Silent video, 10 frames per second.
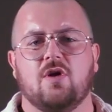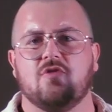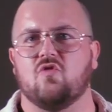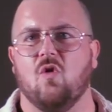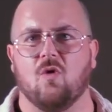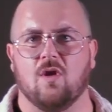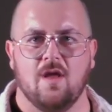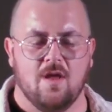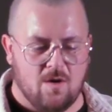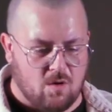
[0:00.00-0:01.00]
control.
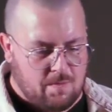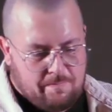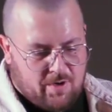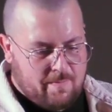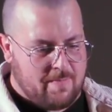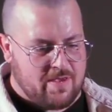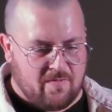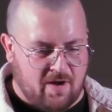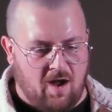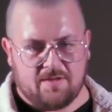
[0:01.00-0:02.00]
Or, you know, maybe
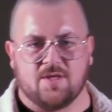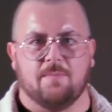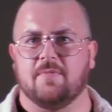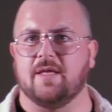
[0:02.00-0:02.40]
you've caught something,